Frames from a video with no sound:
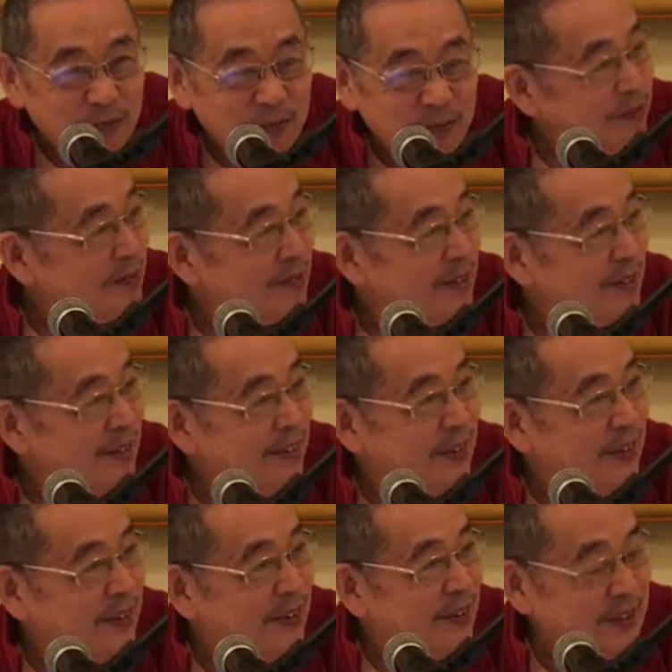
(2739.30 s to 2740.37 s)
But we
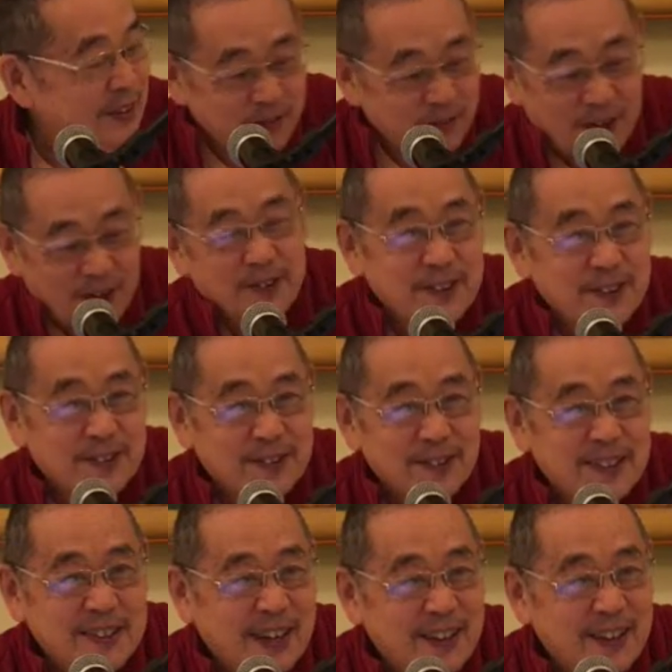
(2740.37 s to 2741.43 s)
don't want those rules to
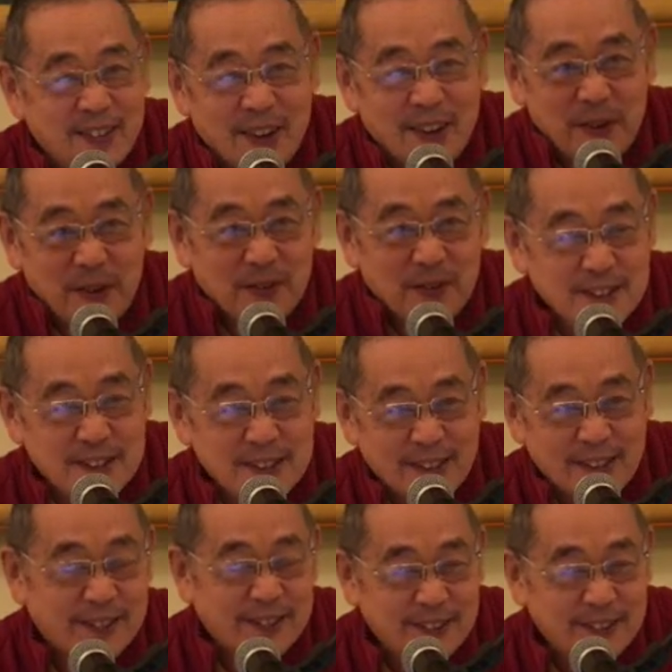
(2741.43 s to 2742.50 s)
elevate people to sattva
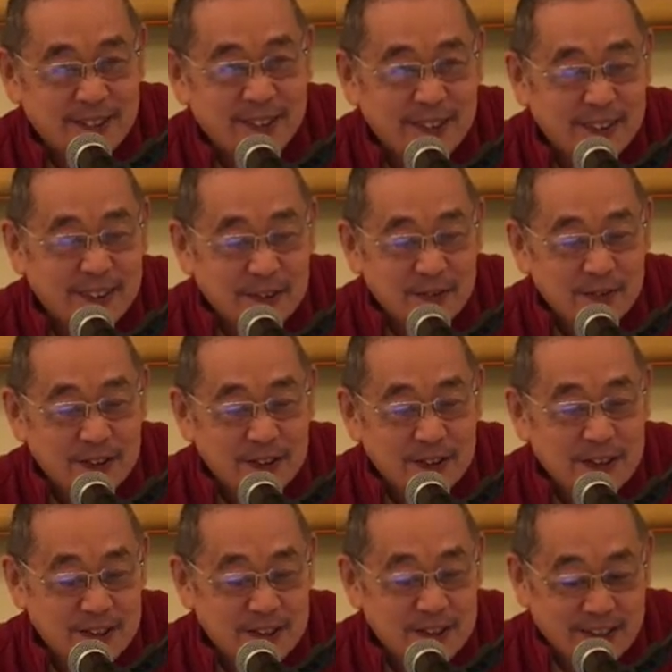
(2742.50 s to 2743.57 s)
gun, because
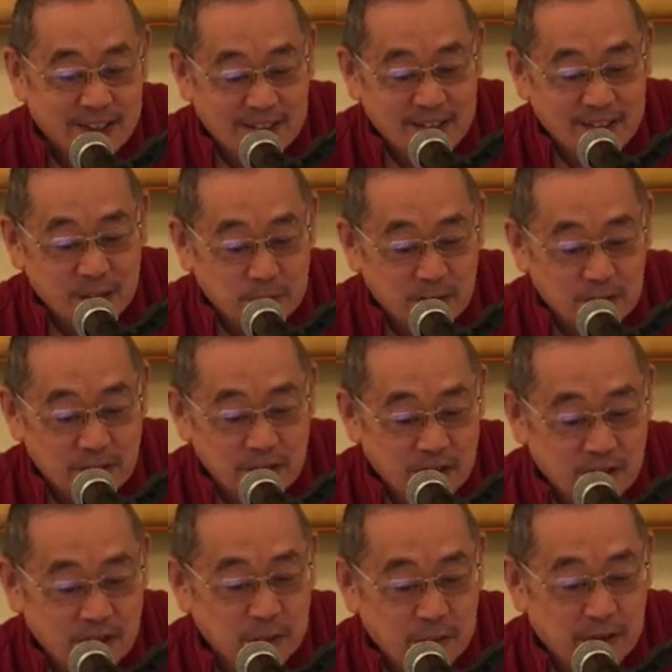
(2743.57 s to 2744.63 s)
technically the person who's doing
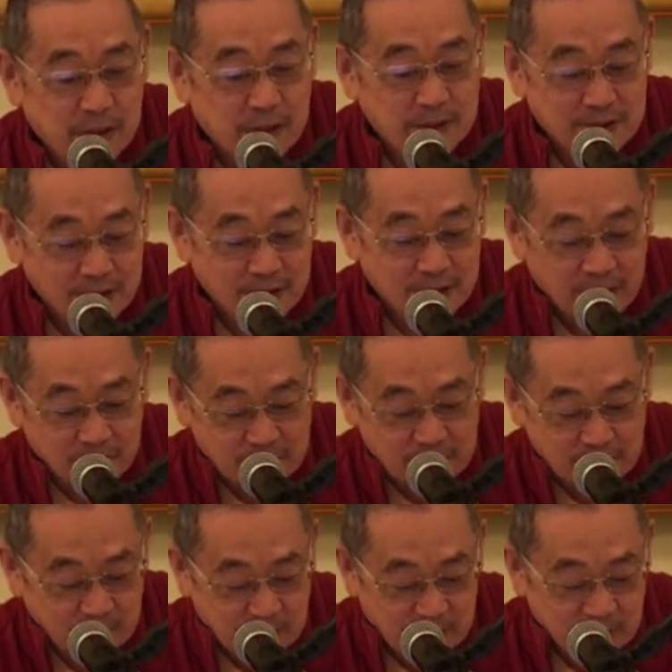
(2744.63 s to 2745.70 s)
bhakti, even if he's doing a
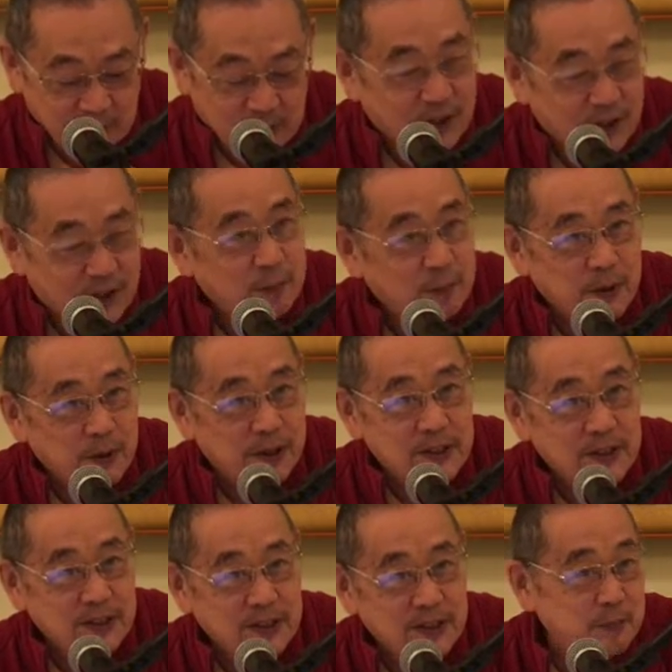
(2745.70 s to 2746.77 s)
sudra occupation, is
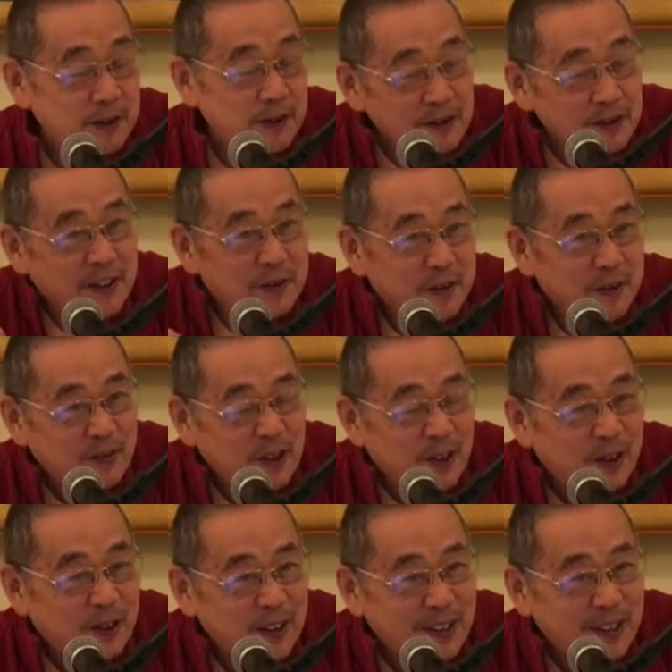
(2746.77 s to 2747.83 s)
better than a brahman
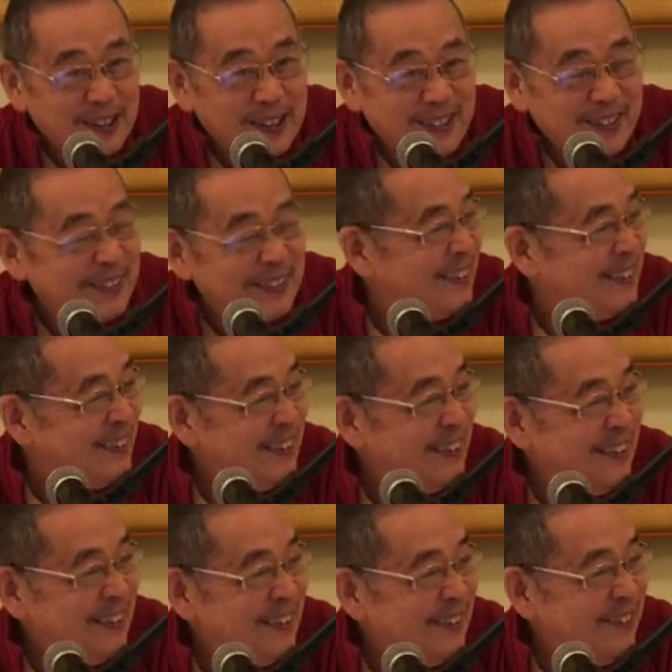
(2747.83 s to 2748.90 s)
already. So then
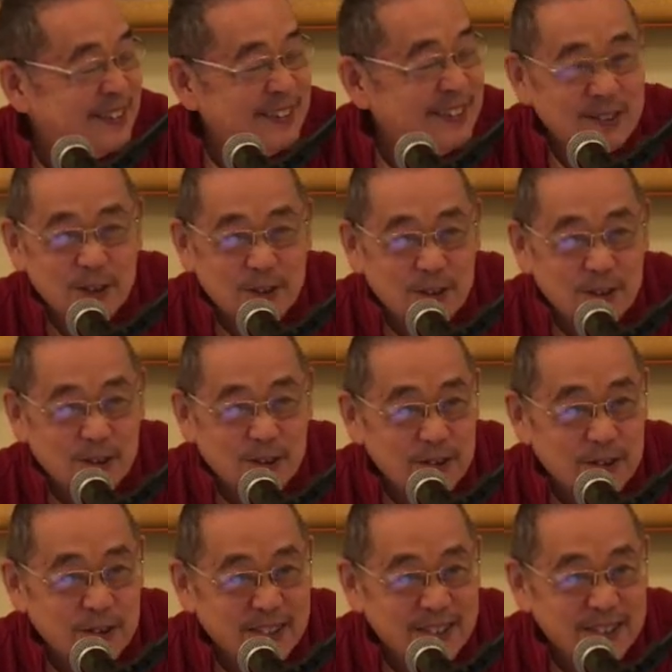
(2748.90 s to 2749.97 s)
what's the use of those
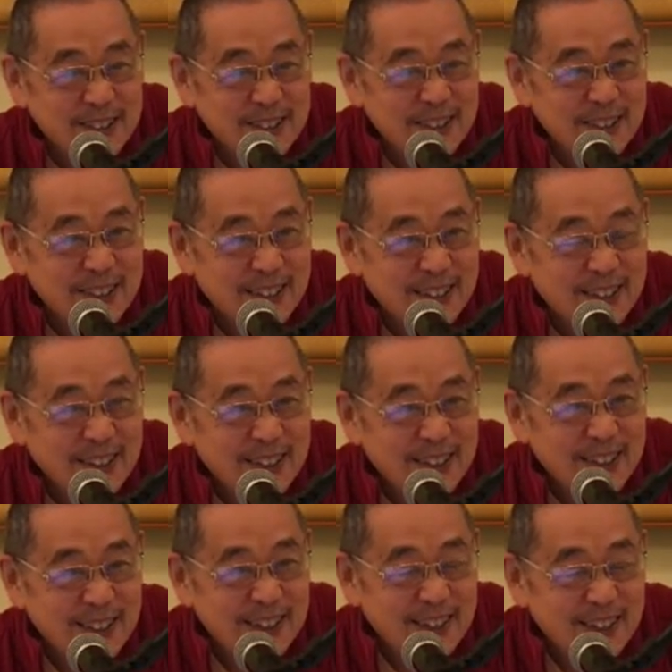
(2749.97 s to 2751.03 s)
rules?
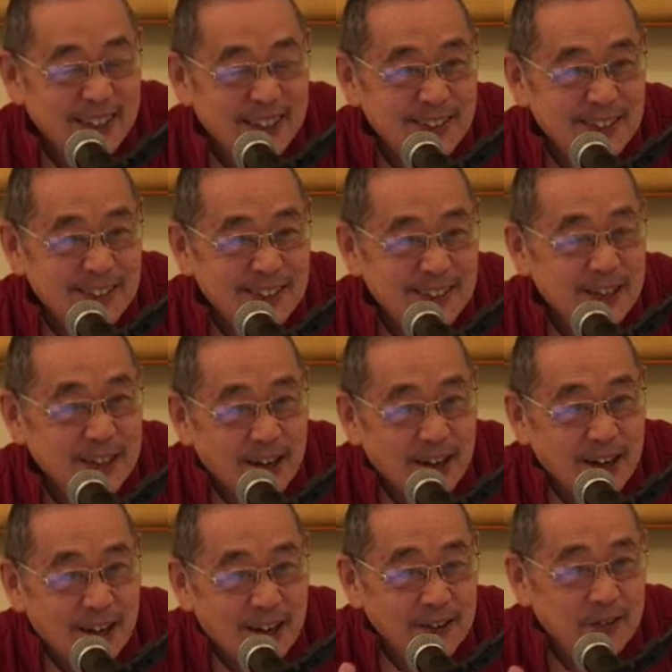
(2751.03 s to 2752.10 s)
He's on a higher
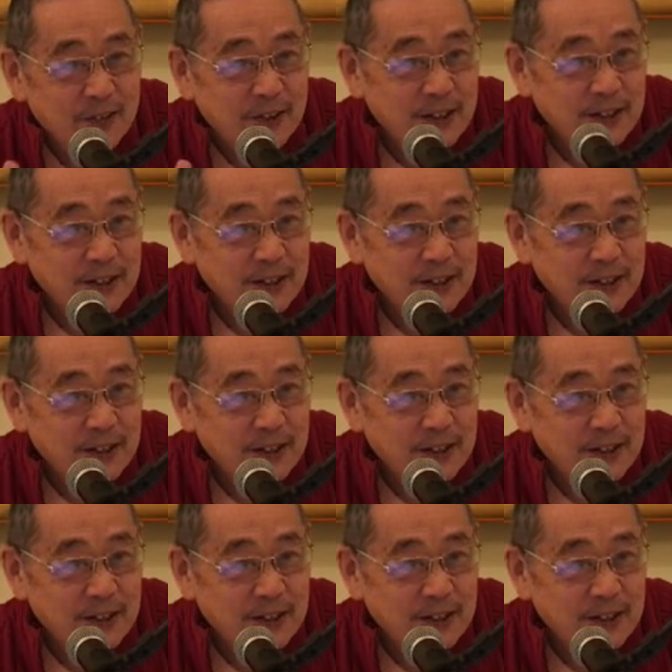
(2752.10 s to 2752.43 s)
level, actually.